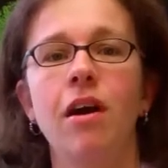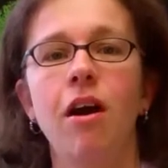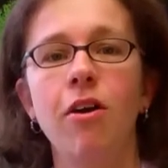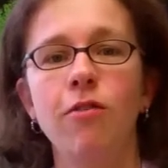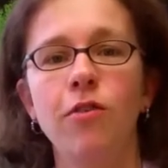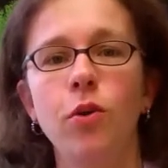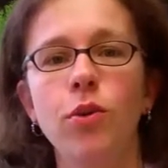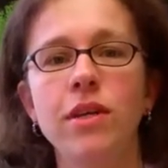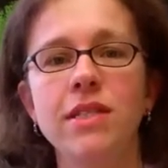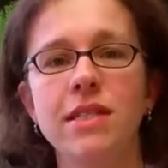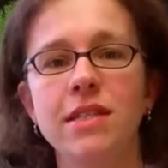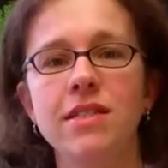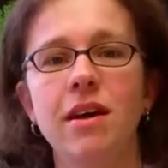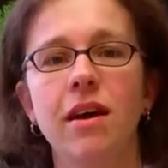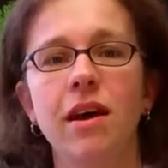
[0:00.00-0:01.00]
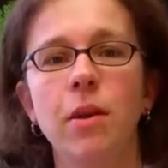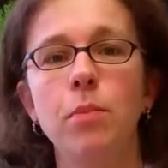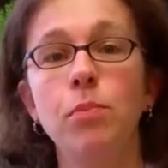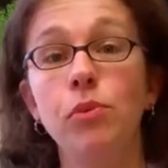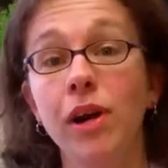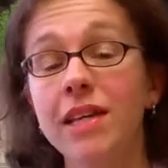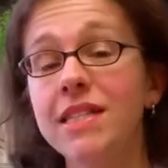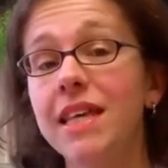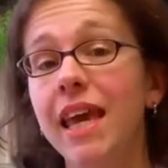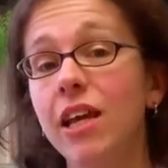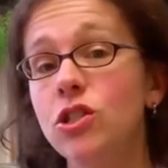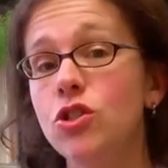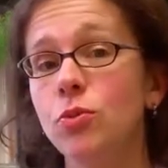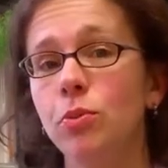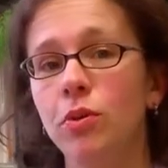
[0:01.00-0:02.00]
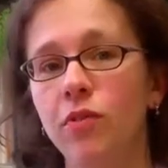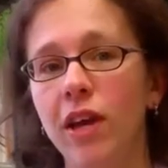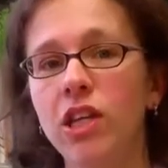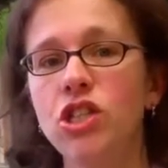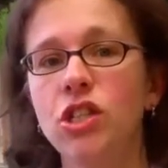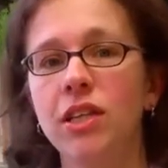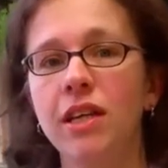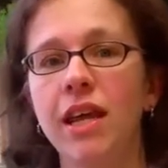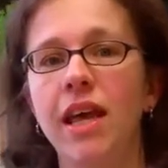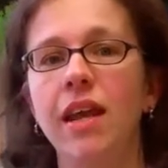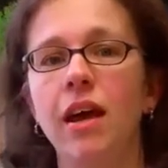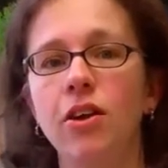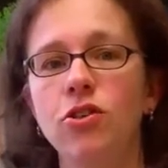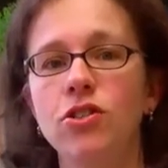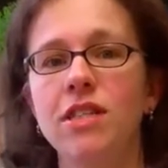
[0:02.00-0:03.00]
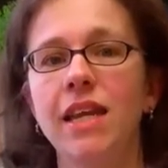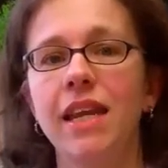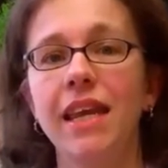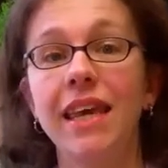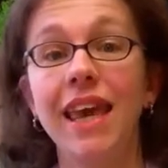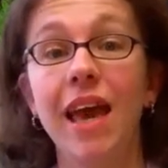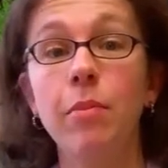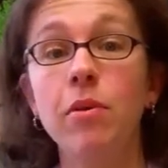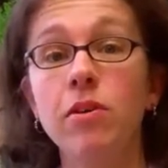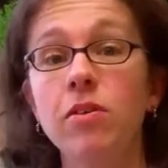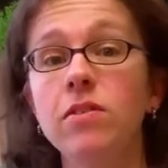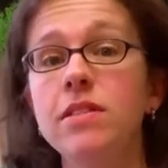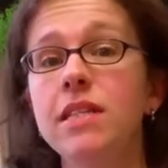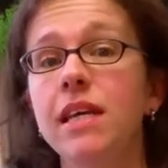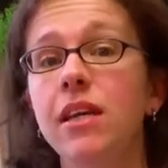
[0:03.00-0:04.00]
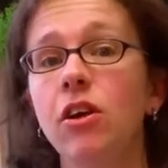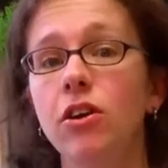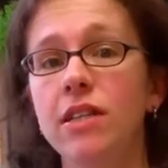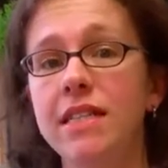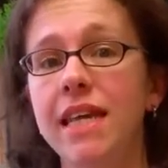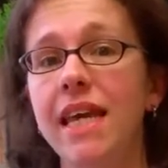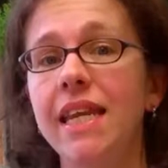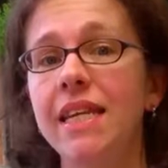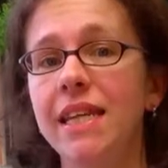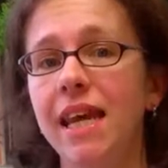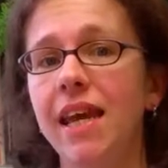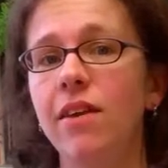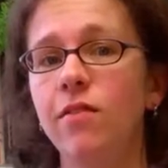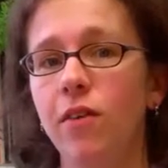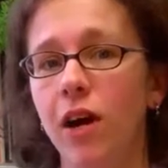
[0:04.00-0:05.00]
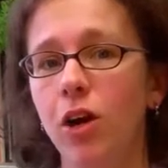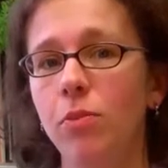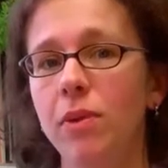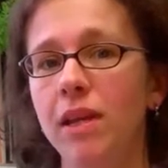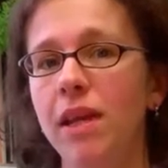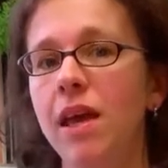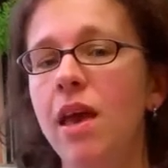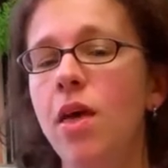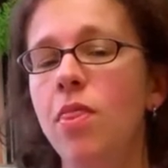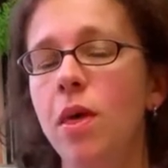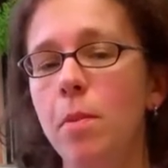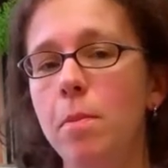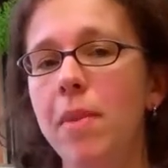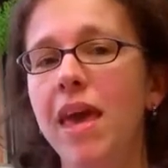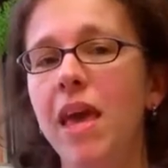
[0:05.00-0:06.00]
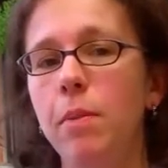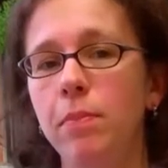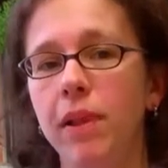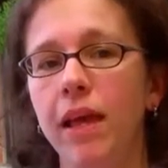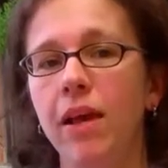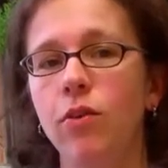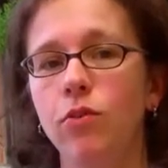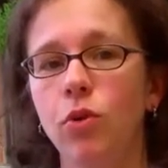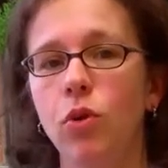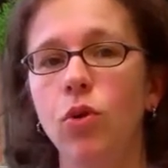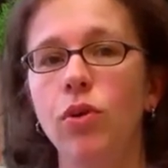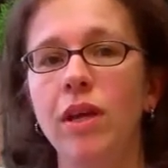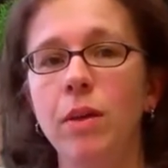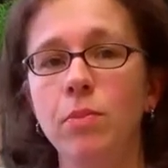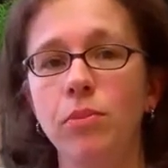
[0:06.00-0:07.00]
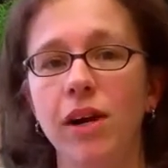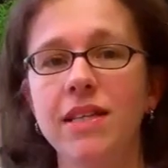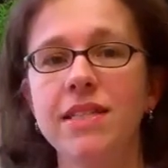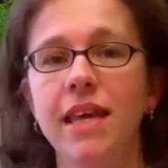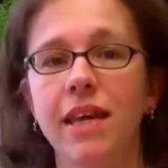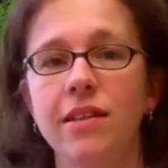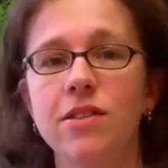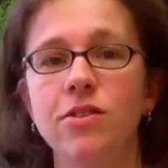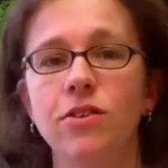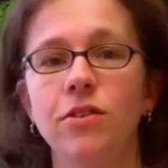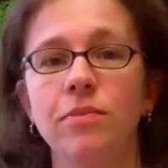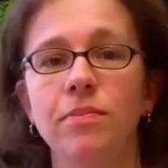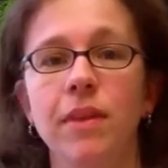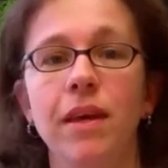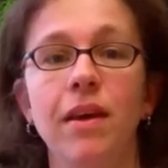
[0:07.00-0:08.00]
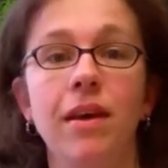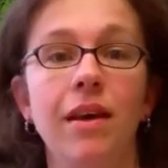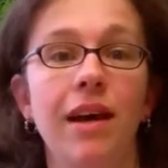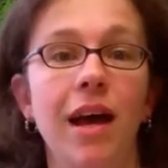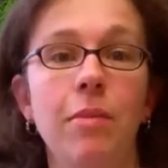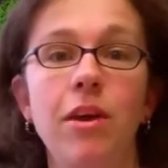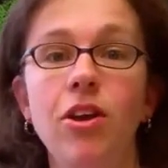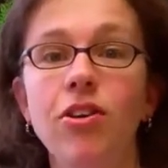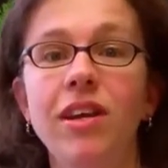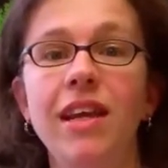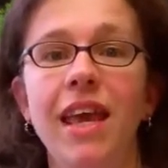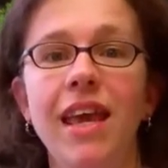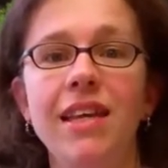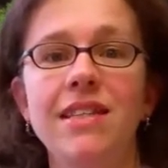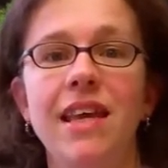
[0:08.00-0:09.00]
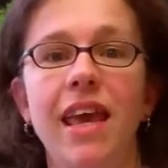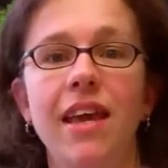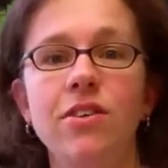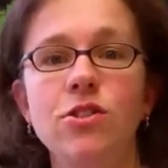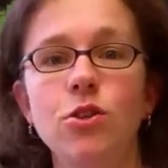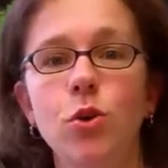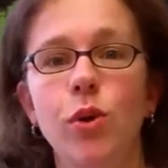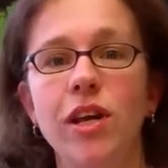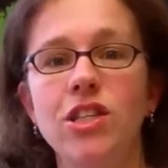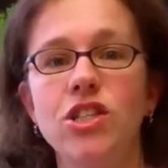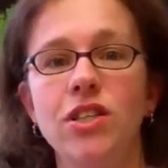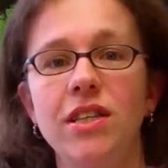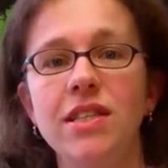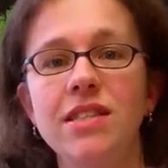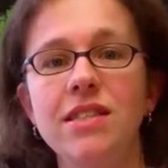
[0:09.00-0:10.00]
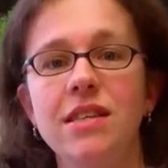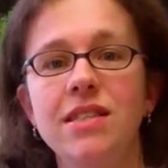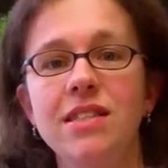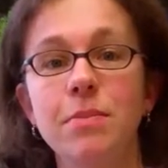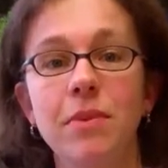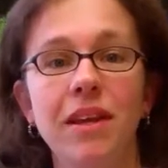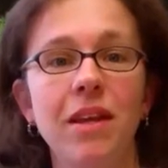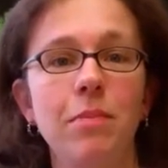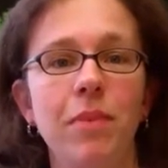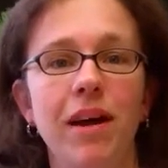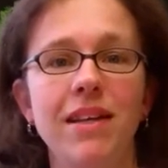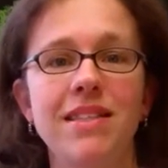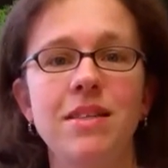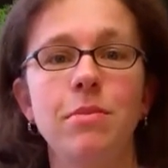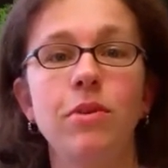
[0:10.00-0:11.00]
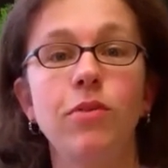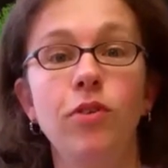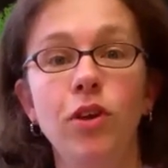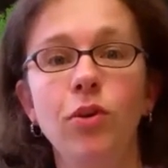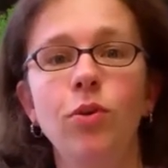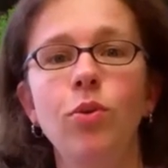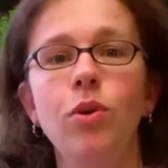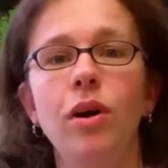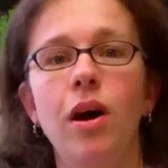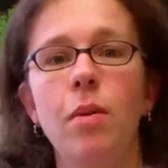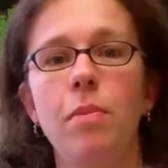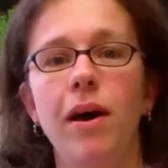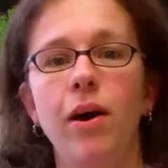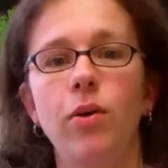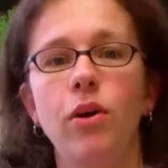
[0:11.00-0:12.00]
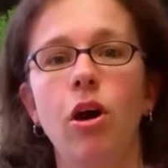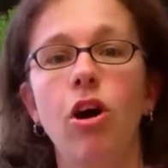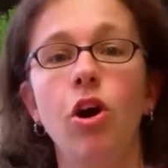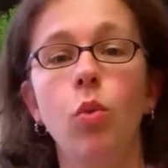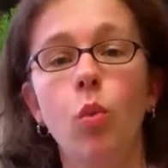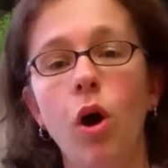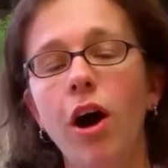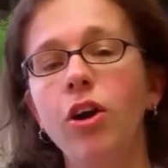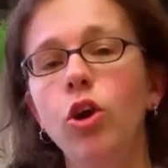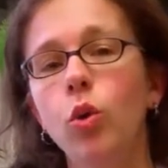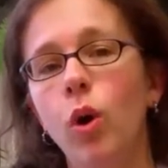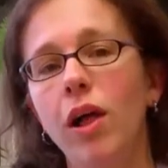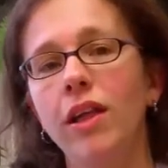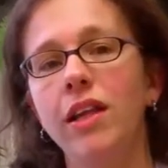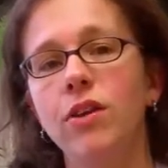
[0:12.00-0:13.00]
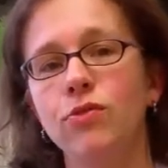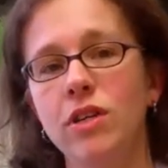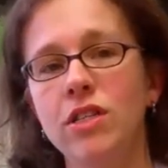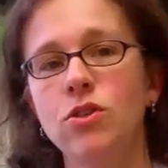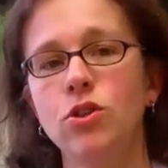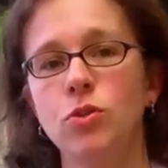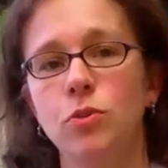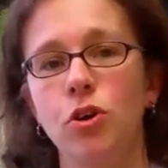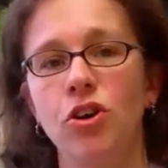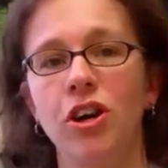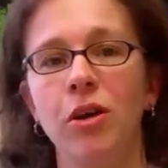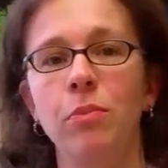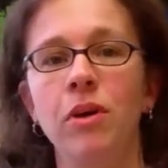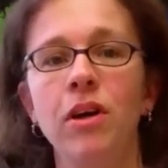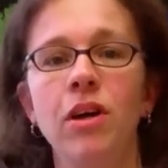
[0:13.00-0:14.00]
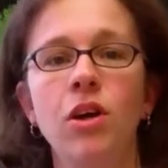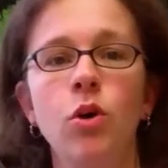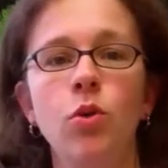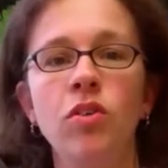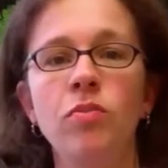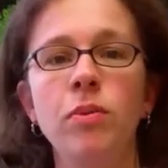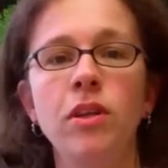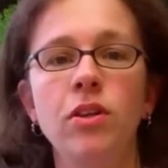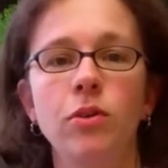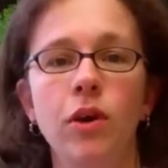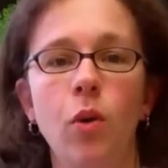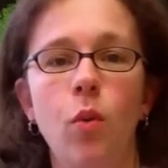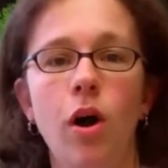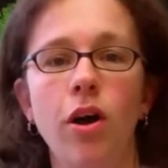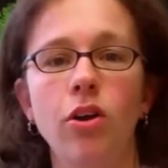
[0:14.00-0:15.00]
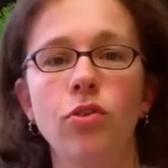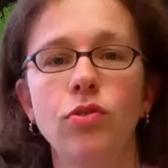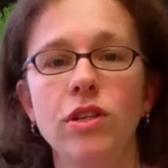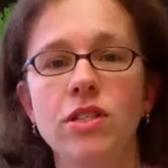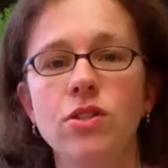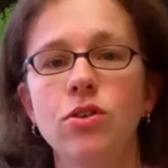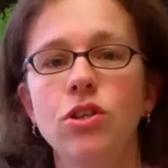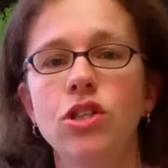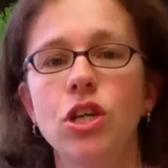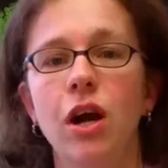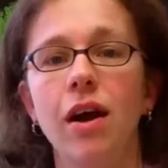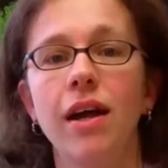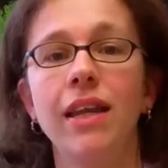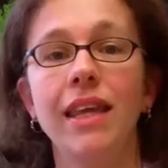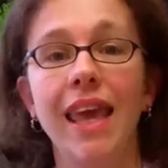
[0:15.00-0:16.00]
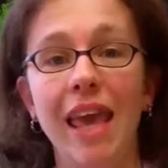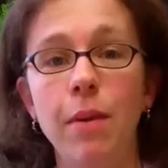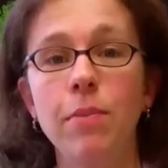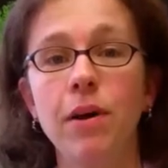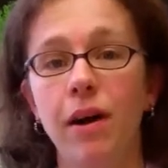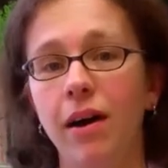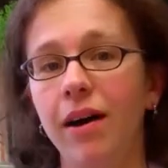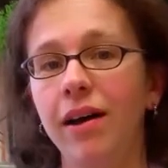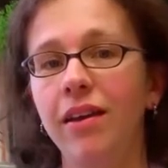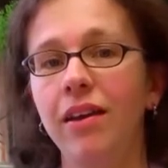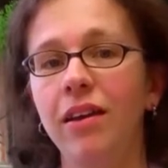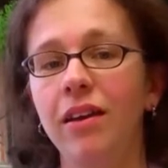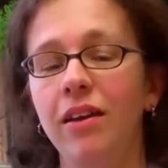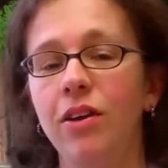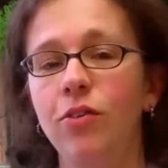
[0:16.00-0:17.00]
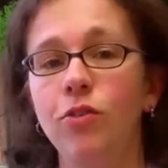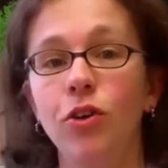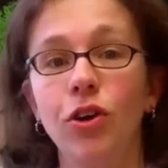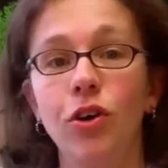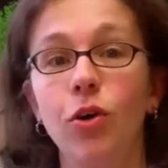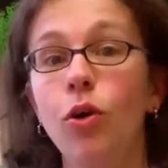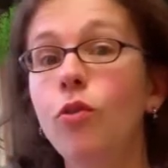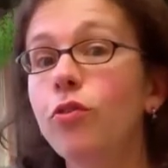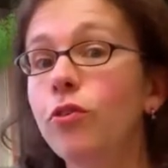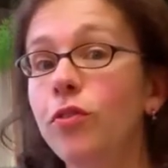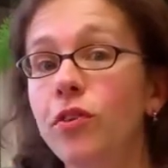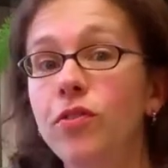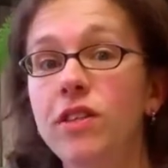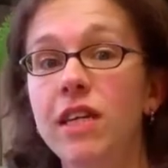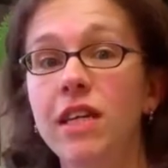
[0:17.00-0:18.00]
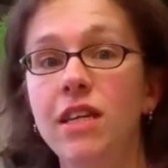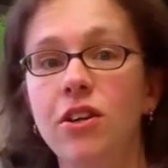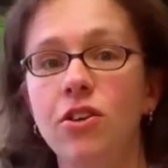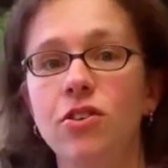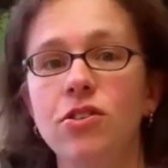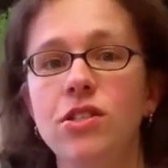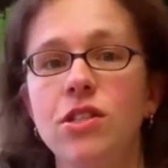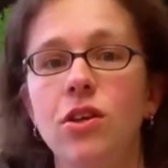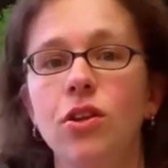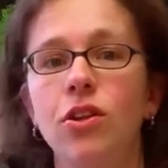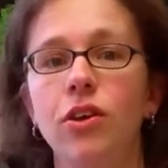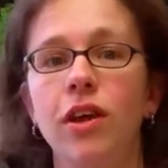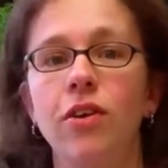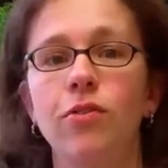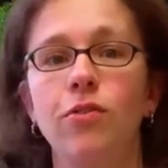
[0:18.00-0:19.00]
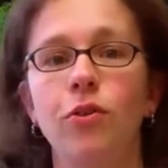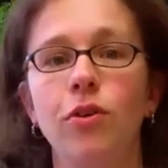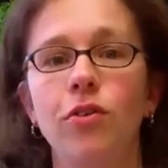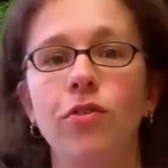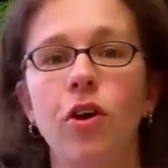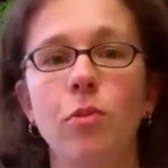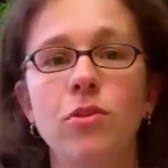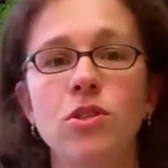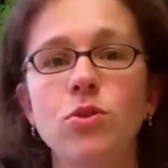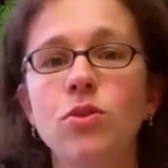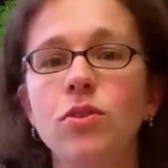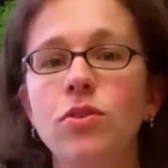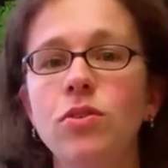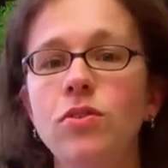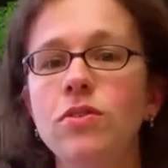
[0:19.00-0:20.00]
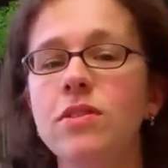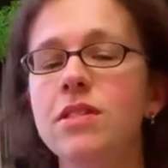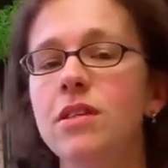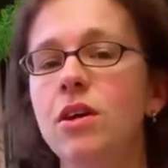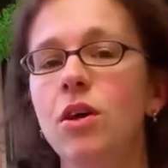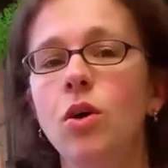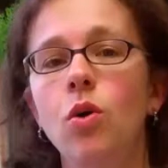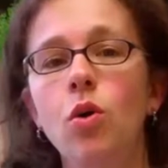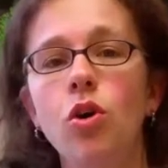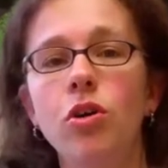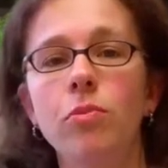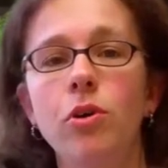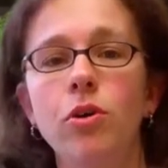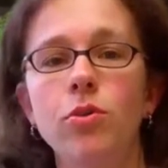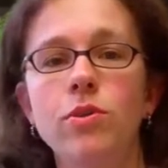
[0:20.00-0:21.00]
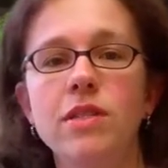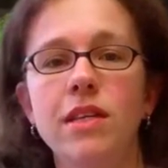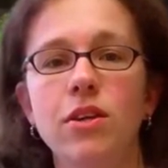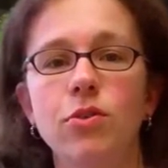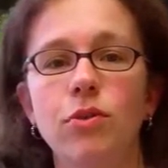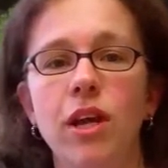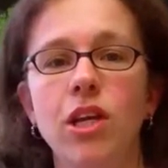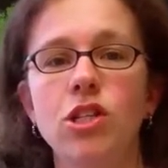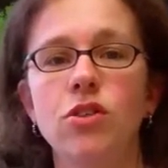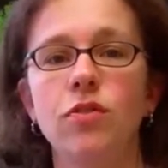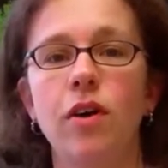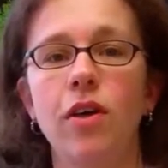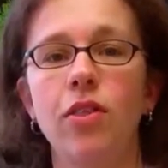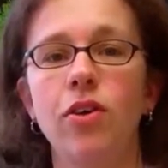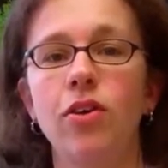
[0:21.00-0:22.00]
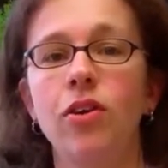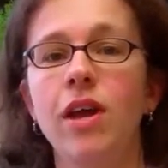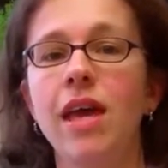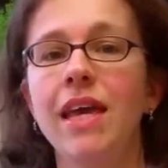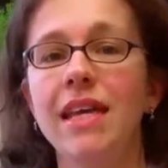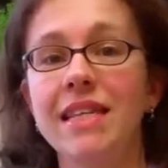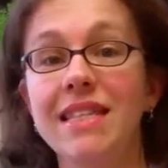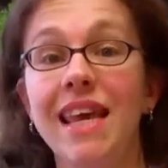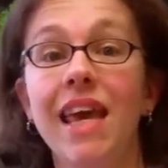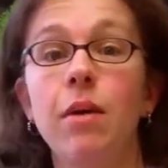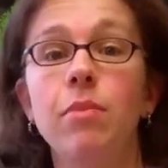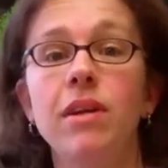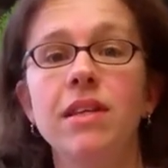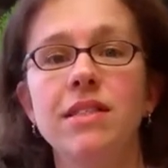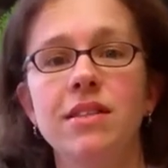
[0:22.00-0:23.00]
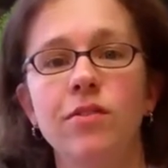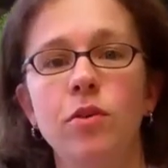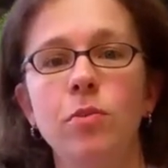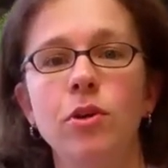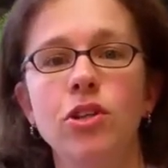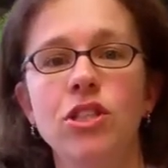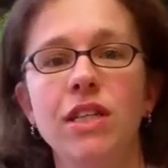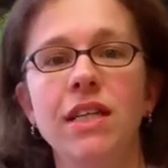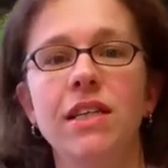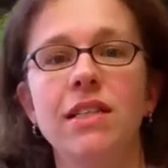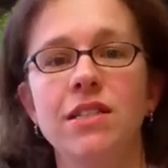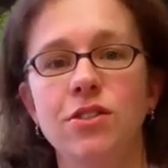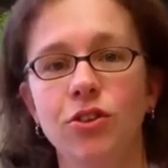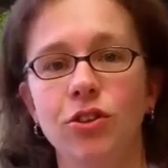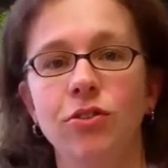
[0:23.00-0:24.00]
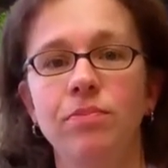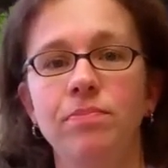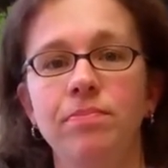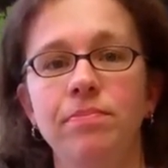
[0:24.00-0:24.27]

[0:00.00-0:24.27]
Our focus is on breast cancer prevention and understanding chemicals in our day-to-day environment that may play a role in breast cancer. I'm here today to answer questions submitted by some of you about our water quality research program. We've been doing water research on Cape Cod for over 15 years, looking for pharmaceuticals, hormones, and a range of other contaminants of emerging concern.